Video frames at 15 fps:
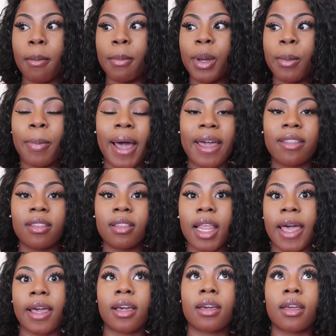But by
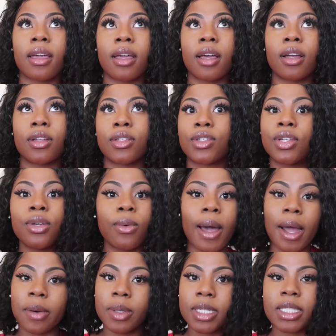like 2
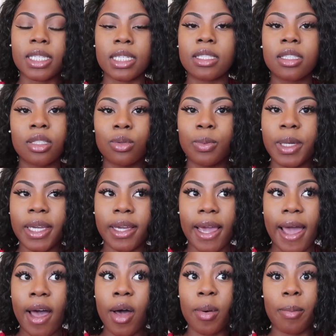hours into being
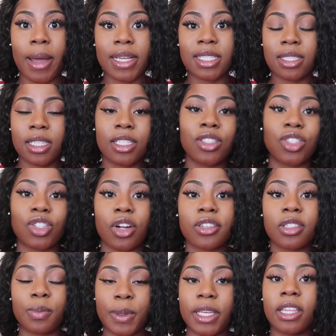out, my skin
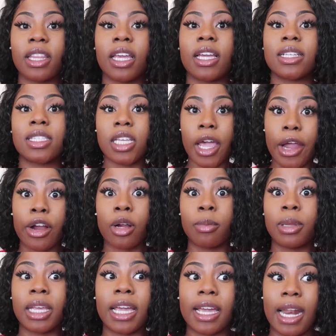starts peeling
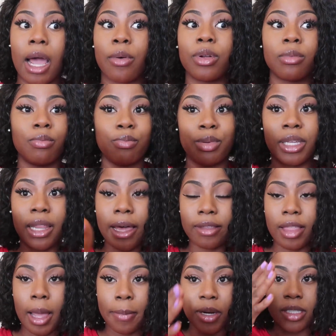terribly, and I would be like
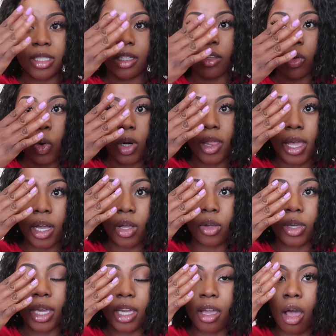that person in the corner, like,
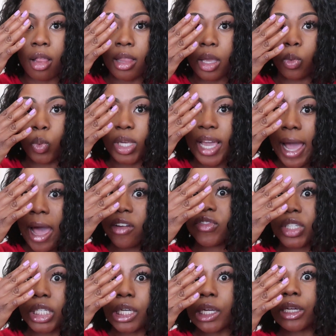okay, y'all, like, we
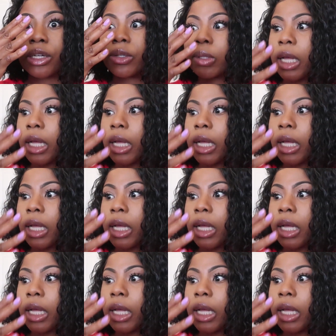have to go.